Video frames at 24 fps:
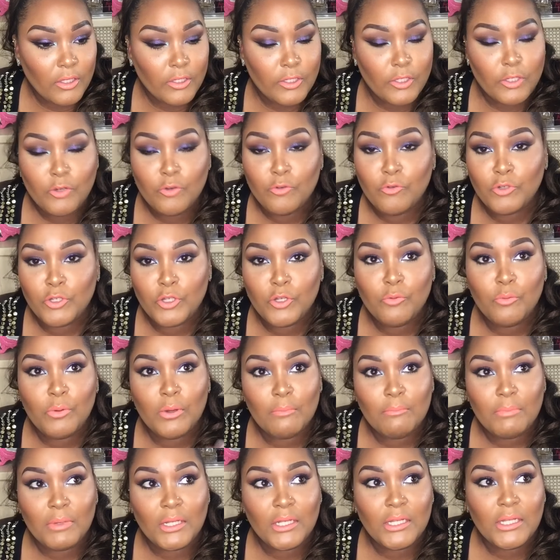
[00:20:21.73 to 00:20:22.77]
you
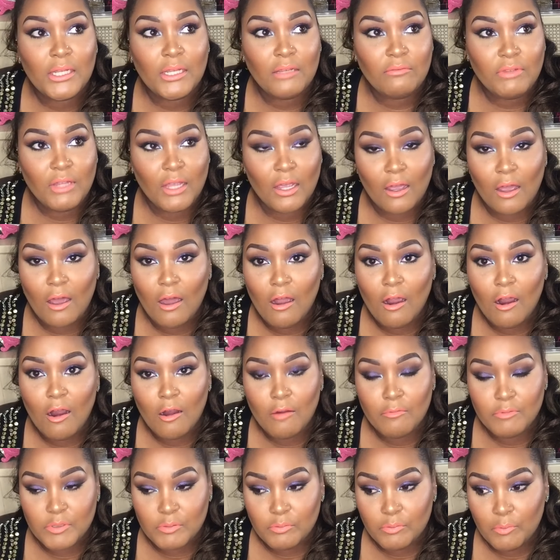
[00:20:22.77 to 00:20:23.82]
wouldn't believe that
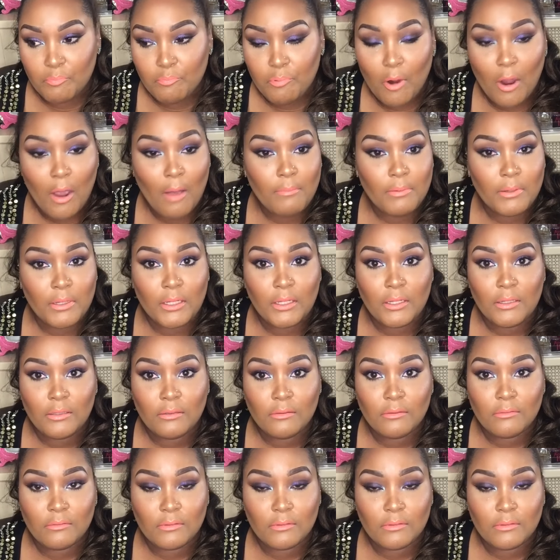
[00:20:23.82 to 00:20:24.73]
carbs will probably